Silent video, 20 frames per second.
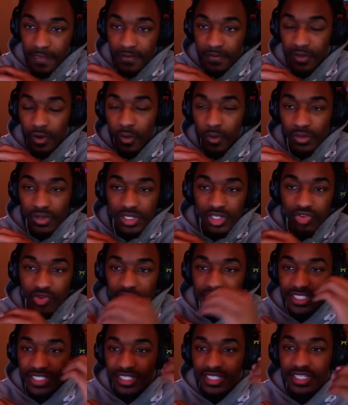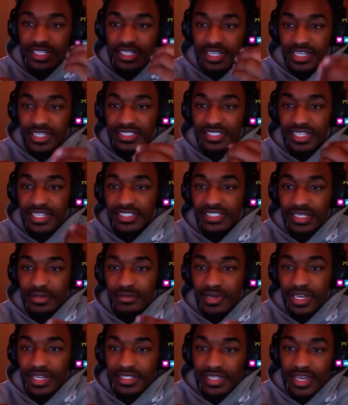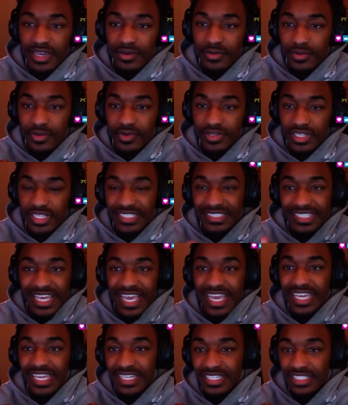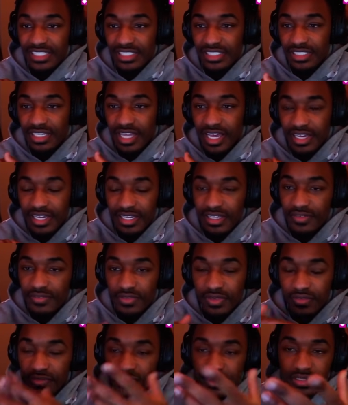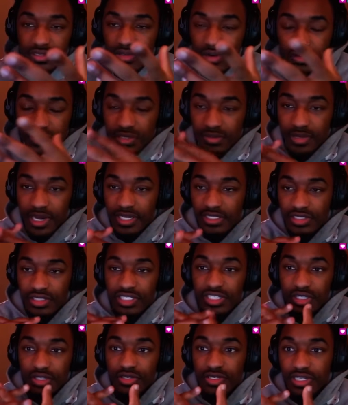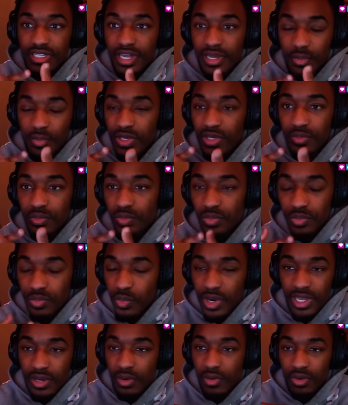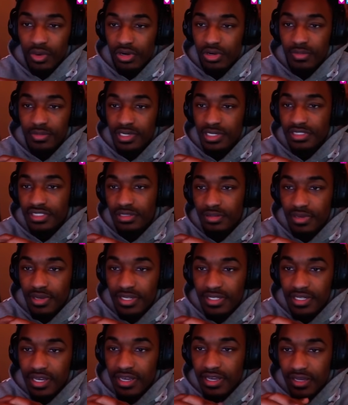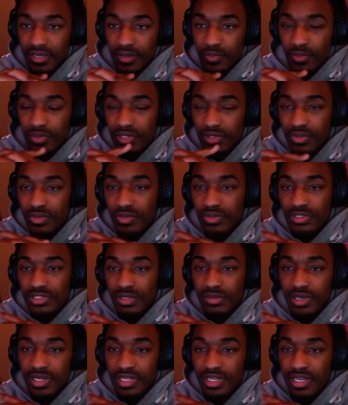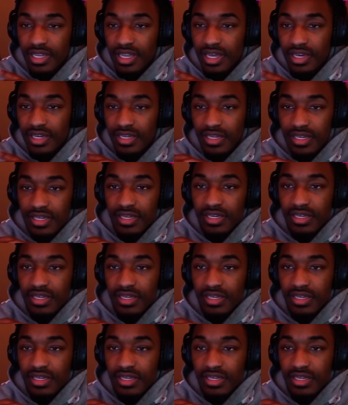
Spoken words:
The only grace a nigga can say something like that on is age. Like if you know somebody's literally like we way older than me or something like that, and we cool or something like that, like,